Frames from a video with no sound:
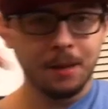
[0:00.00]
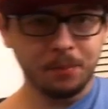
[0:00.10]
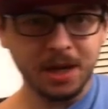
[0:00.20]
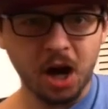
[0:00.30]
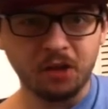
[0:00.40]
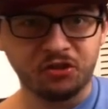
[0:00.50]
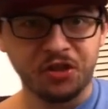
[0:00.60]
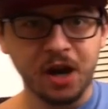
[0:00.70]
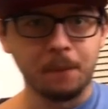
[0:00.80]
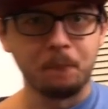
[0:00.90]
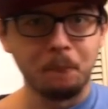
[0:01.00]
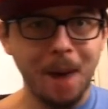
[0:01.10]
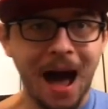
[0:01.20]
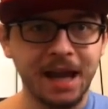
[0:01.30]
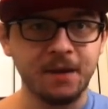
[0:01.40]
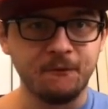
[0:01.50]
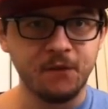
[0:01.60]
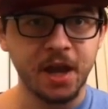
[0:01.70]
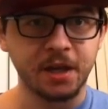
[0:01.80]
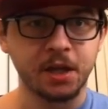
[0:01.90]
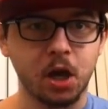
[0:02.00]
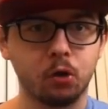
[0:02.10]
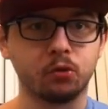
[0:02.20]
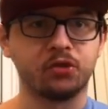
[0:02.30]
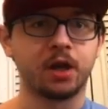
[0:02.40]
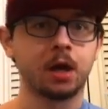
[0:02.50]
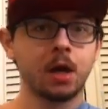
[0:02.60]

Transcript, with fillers: because they're my videos.